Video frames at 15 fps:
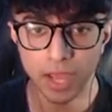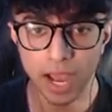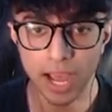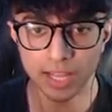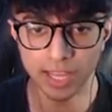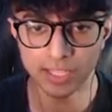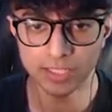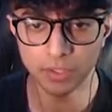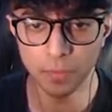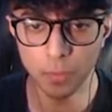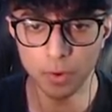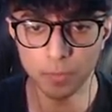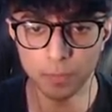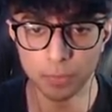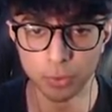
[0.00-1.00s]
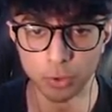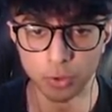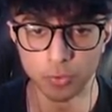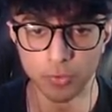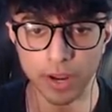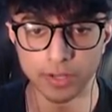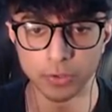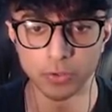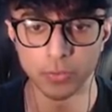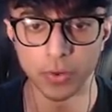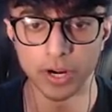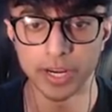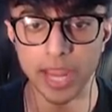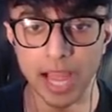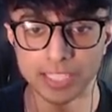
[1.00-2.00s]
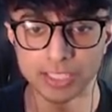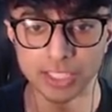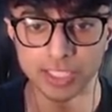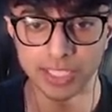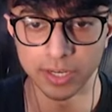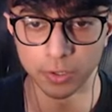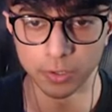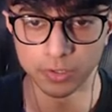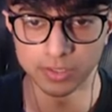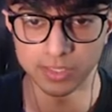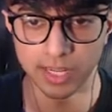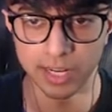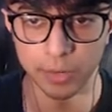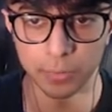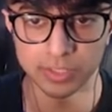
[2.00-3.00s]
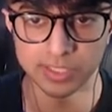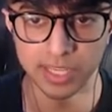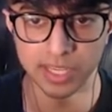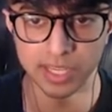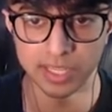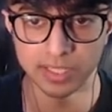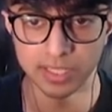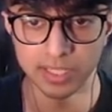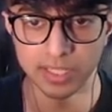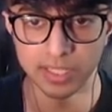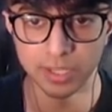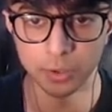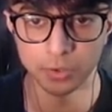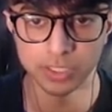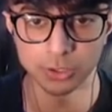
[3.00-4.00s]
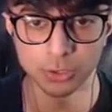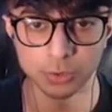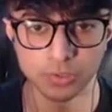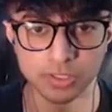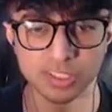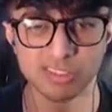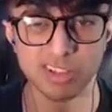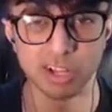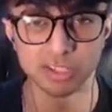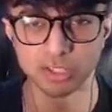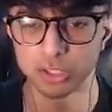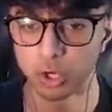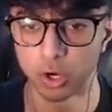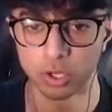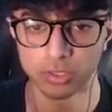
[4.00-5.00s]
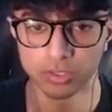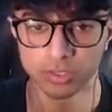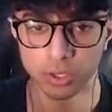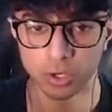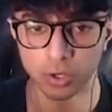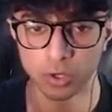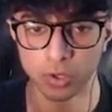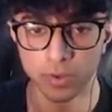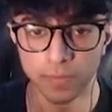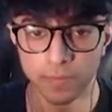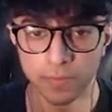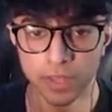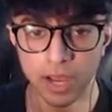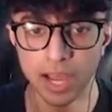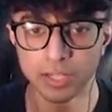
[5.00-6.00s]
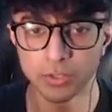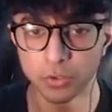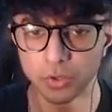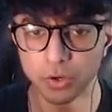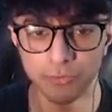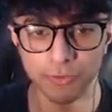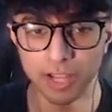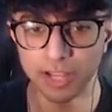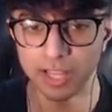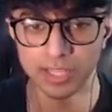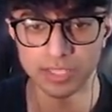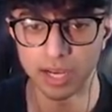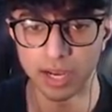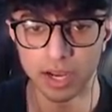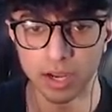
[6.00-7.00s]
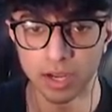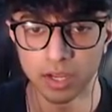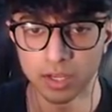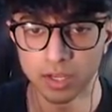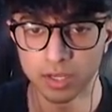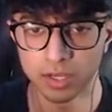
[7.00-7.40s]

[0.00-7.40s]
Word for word: I like the more brutal Red Hood where he actually kills. And they were saying he only shoots stun shots. So I don't know if I like that.